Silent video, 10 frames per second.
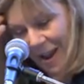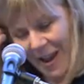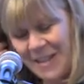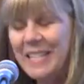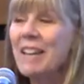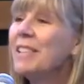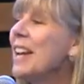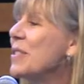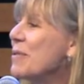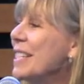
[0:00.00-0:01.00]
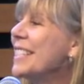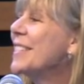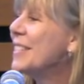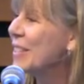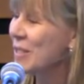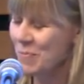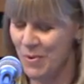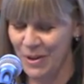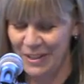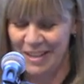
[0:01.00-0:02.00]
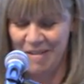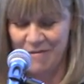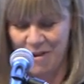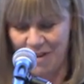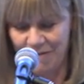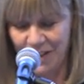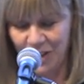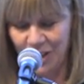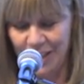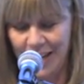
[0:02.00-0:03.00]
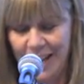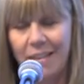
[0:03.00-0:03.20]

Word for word: Uh, David has written six books of nonfiction